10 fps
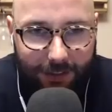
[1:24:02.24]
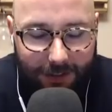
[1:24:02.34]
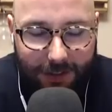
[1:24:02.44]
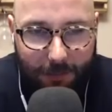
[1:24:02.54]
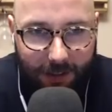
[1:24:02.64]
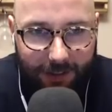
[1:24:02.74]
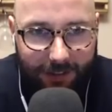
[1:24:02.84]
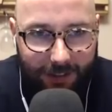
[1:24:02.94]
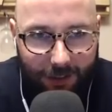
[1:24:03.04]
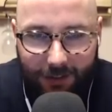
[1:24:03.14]
or something,
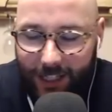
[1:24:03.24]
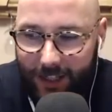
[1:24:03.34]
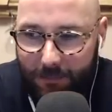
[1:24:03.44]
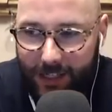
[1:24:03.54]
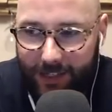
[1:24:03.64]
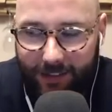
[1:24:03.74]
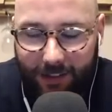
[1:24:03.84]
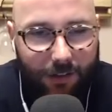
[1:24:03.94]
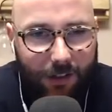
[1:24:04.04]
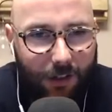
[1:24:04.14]
or like there
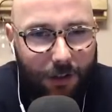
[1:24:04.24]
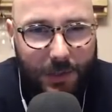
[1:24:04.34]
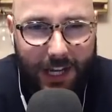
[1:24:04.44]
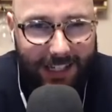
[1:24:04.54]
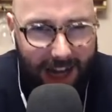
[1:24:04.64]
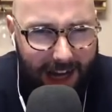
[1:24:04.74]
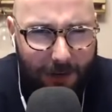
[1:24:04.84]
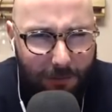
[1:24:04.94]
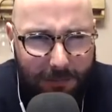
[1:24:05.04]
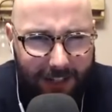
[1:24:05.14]
was a
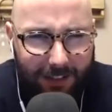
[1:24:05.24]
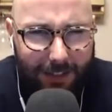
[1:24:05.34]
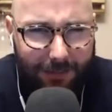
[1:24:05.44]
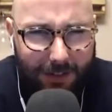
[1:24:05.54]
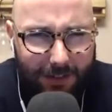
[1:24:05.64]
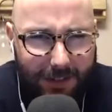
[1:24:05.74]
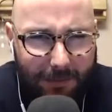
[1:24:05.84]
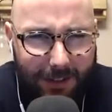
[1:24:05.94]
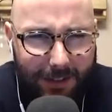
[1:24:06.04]
gang with meat cleavers or something?